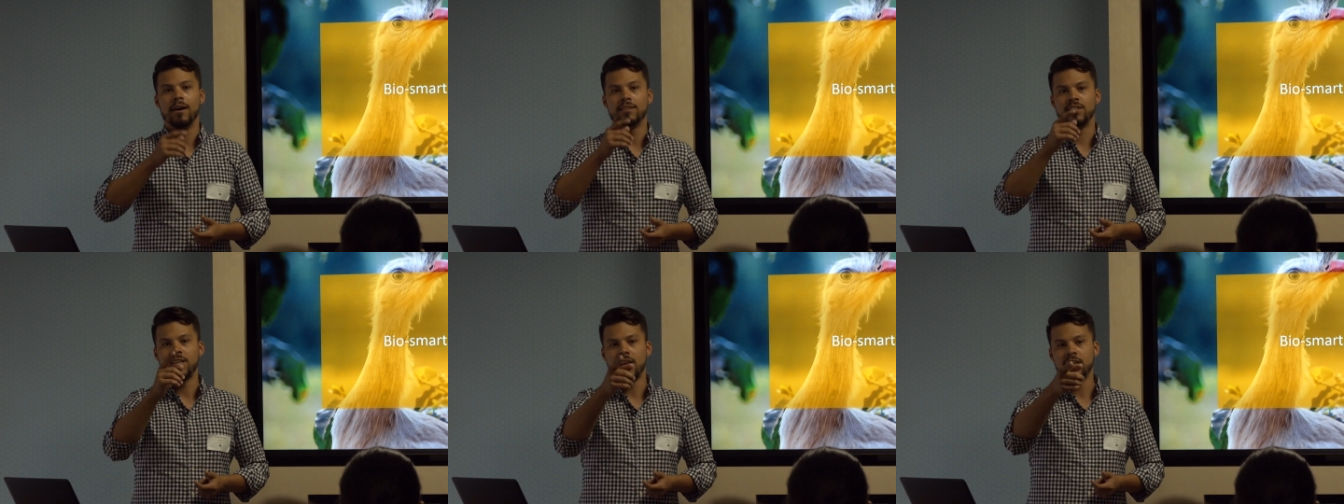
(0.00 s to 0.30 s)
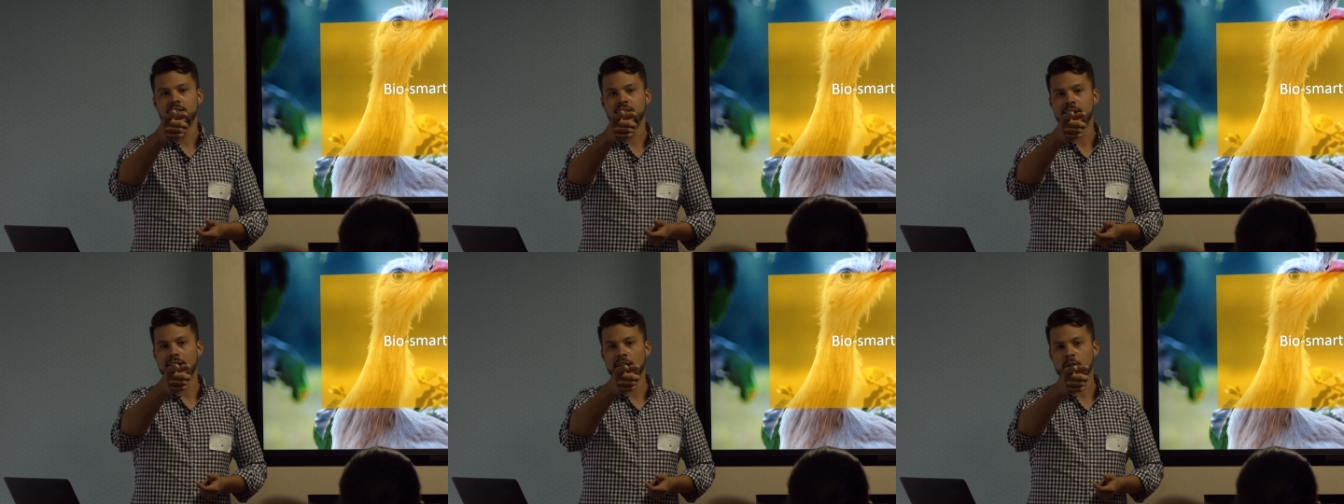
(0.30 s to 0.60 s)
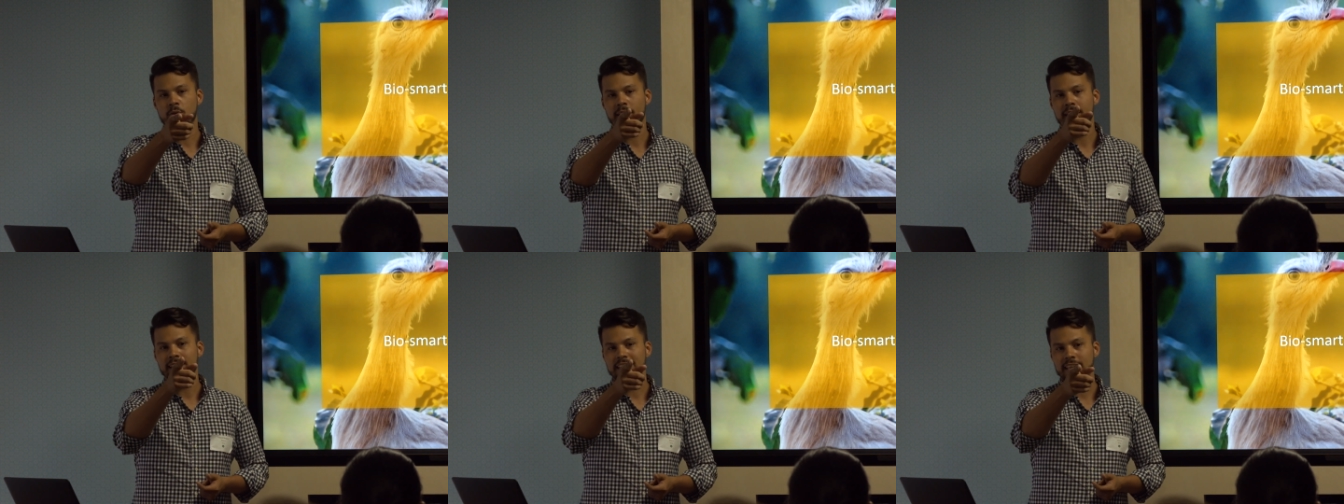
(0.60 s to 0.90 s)

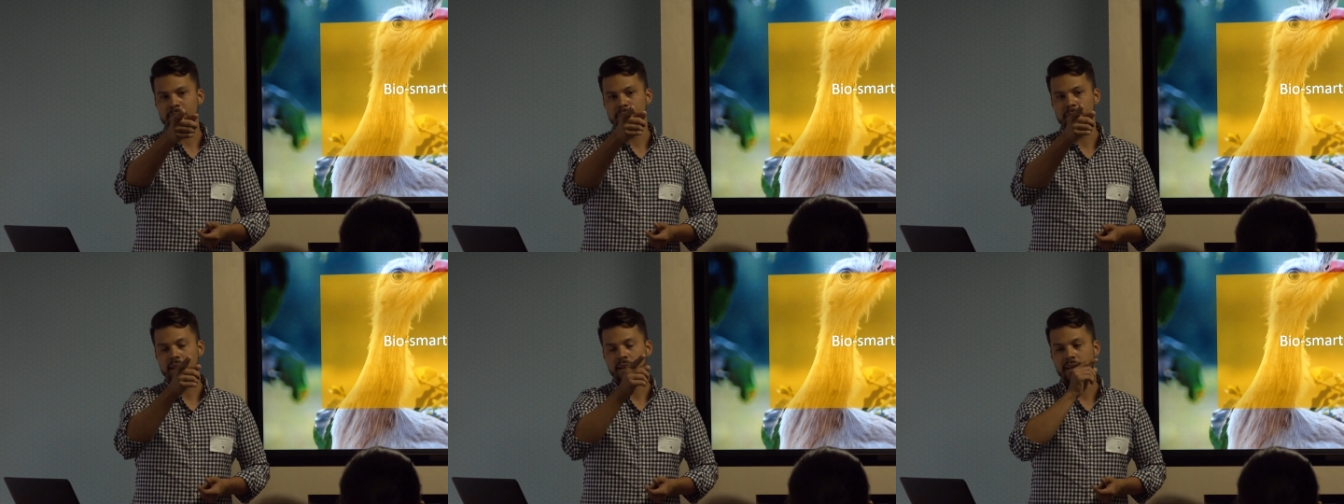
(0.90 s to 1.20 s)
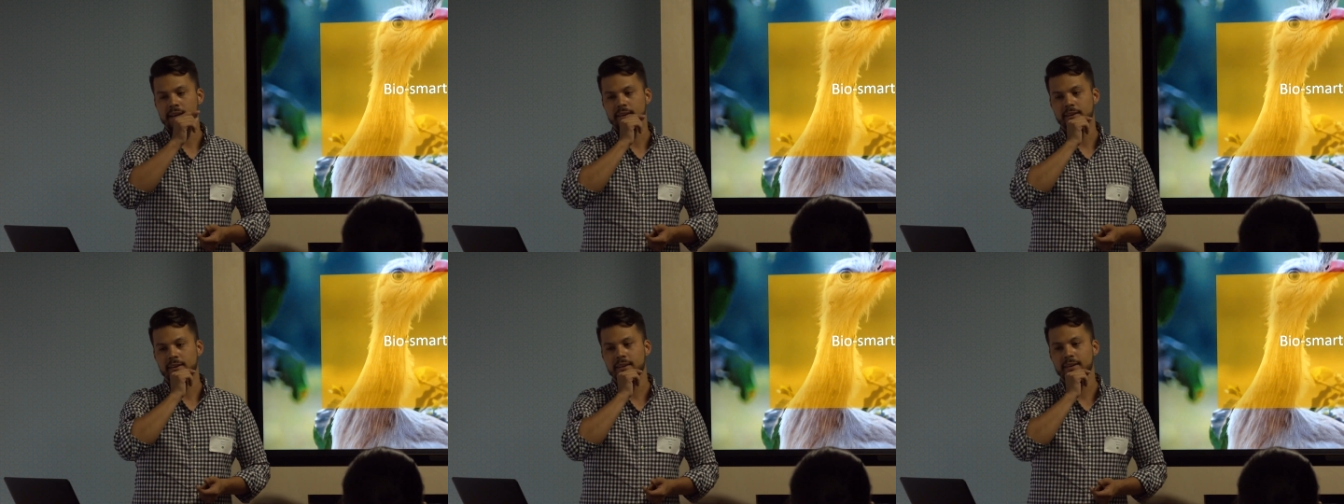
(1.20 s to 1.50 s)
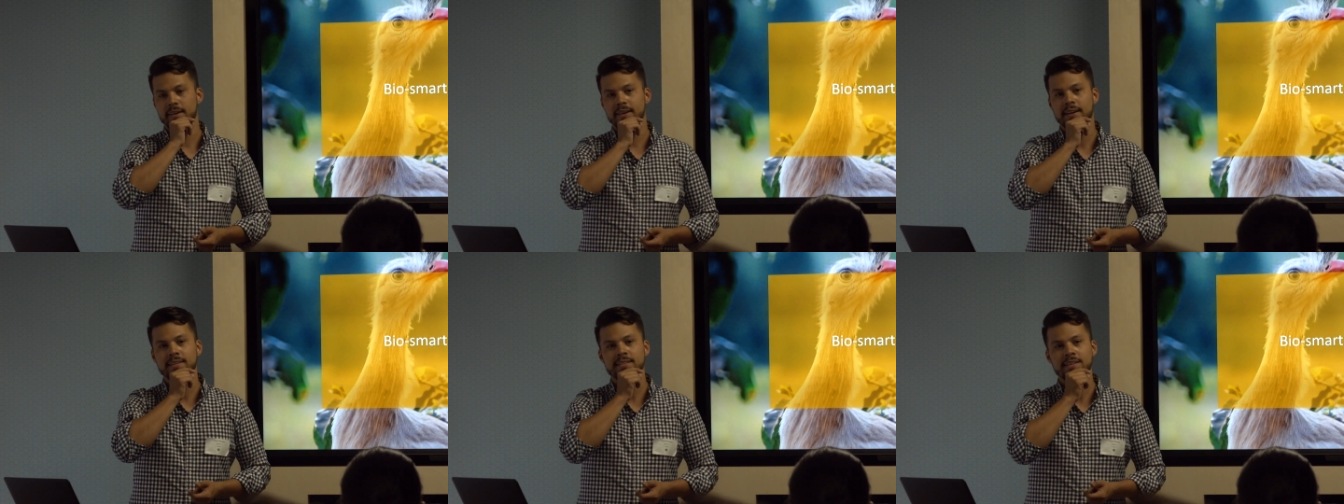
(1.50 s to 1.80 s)
Santiago asked me later,
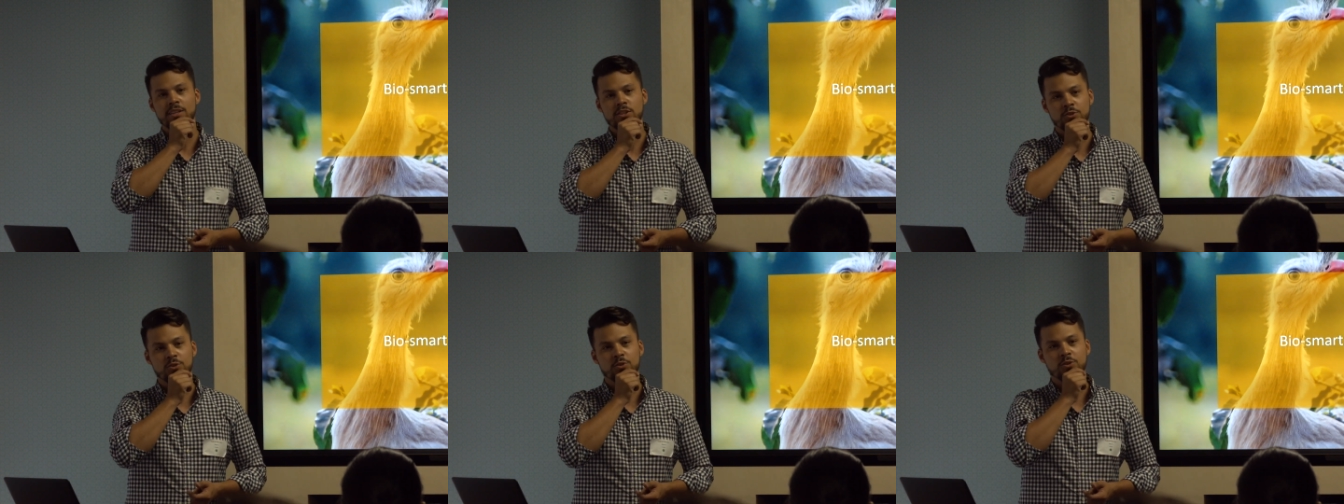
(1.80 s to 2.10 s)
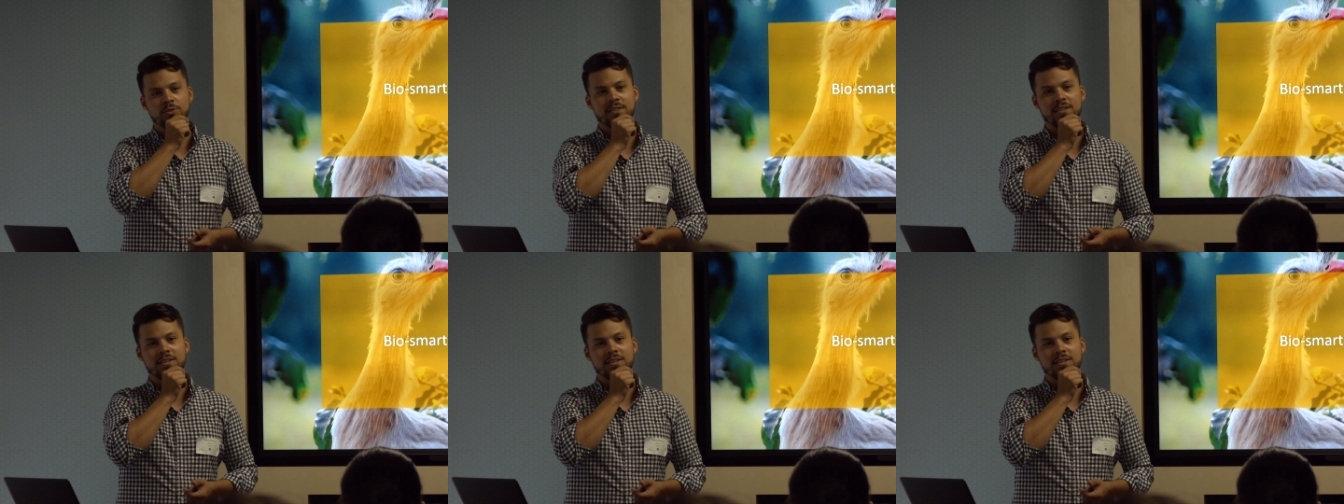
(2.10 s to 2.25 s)
is it true